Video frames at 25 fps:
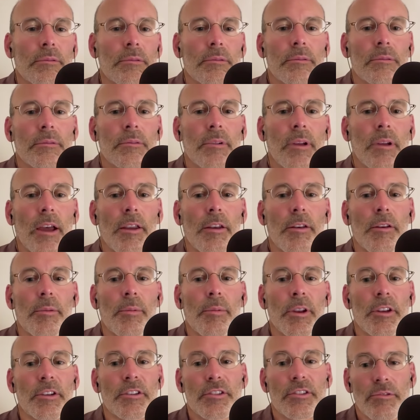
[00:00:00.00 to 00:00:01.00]
I'd been
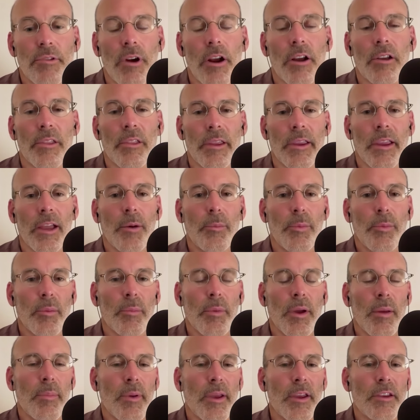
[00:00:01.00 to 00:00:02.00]
struggling helping
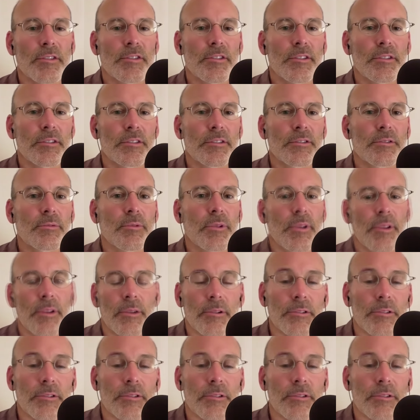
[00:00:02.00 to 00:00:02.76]
my patients with